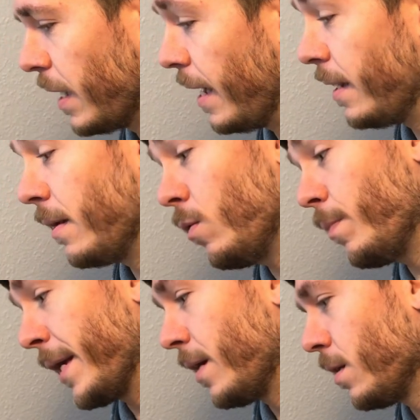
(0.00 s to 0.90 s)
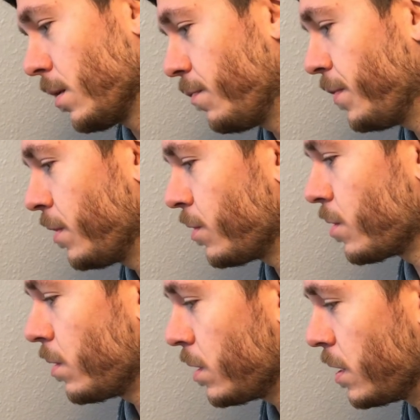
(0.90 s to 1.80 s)
And oh my god, fingers
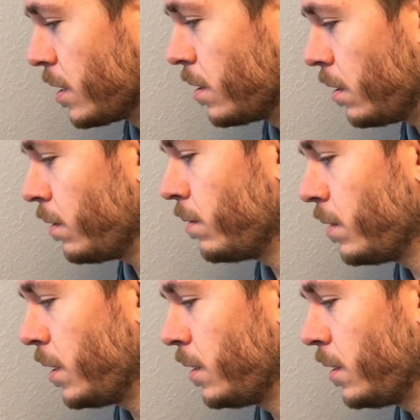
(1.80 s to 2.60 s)
crossed is not a good